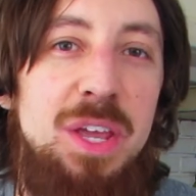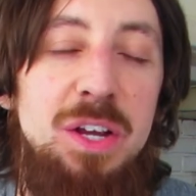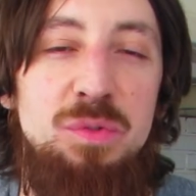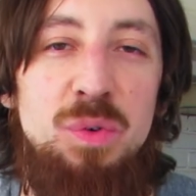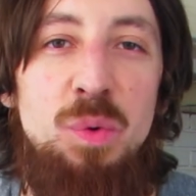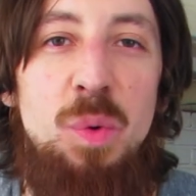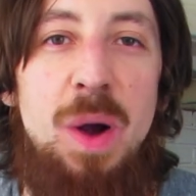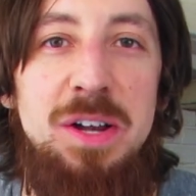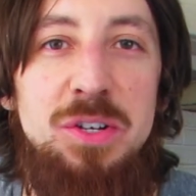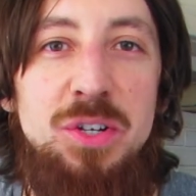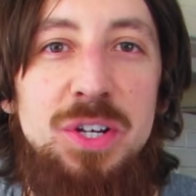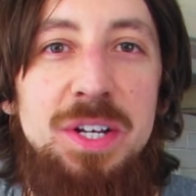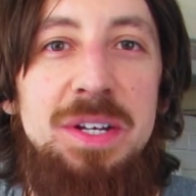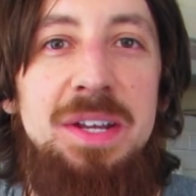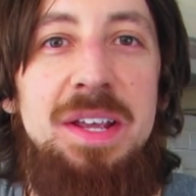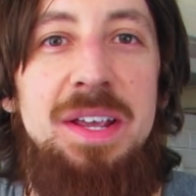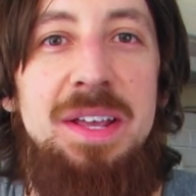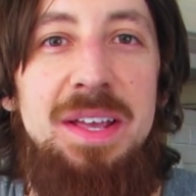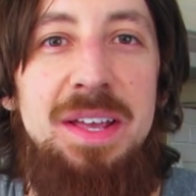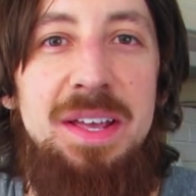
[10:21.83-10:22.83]
for
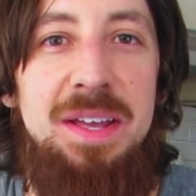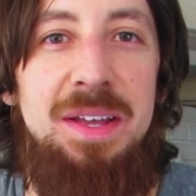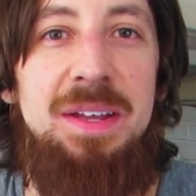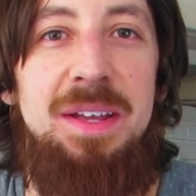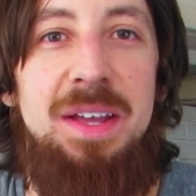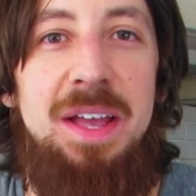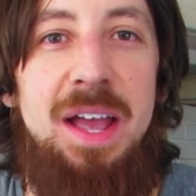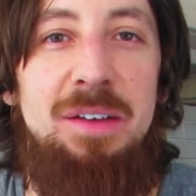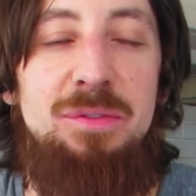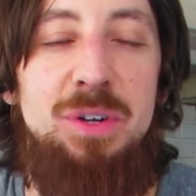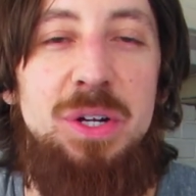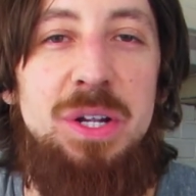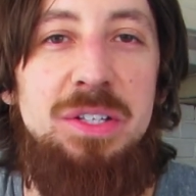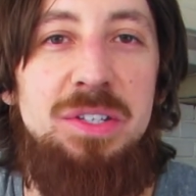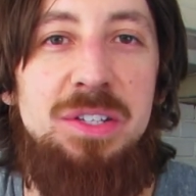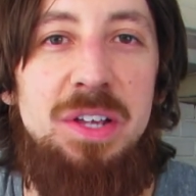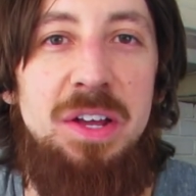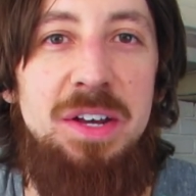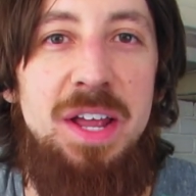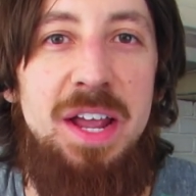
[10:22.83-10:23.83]
watching. Have a good
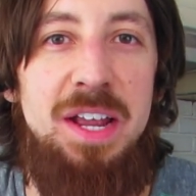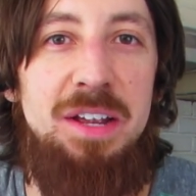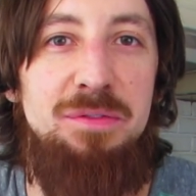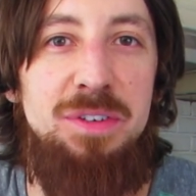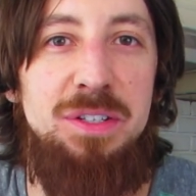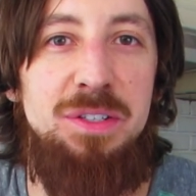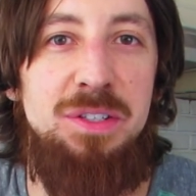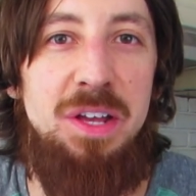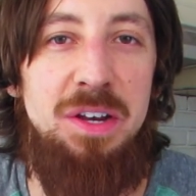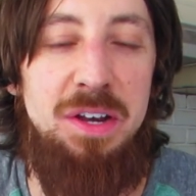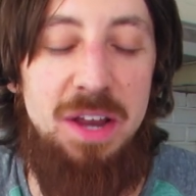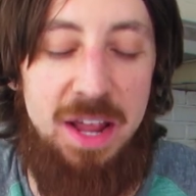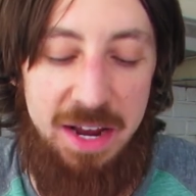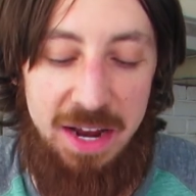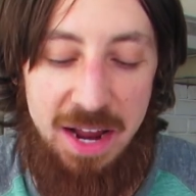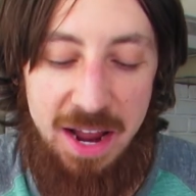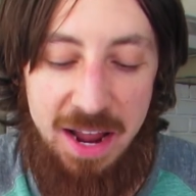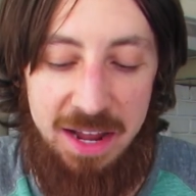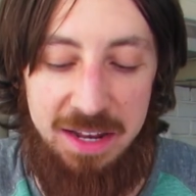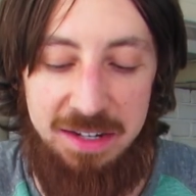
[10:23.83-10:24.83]
Sunday if it's
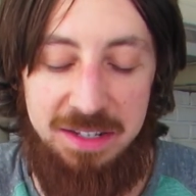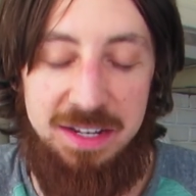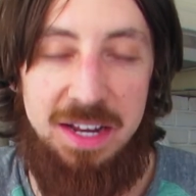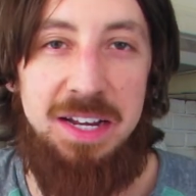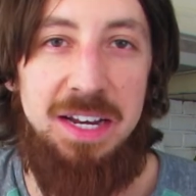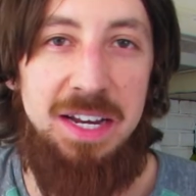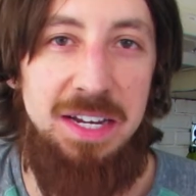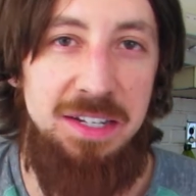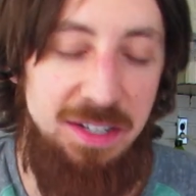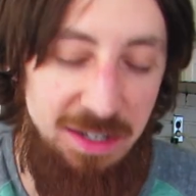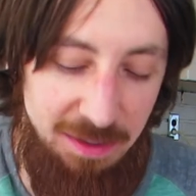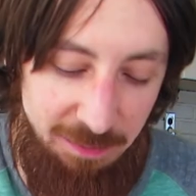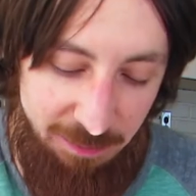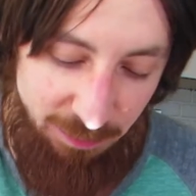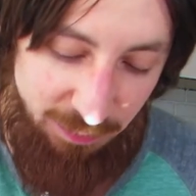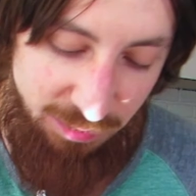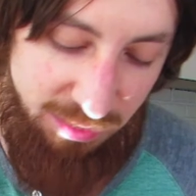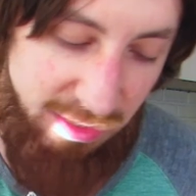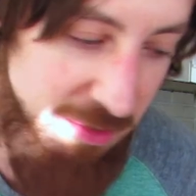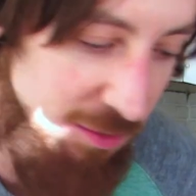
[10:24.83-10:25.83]
Sunday, and take it easy. See you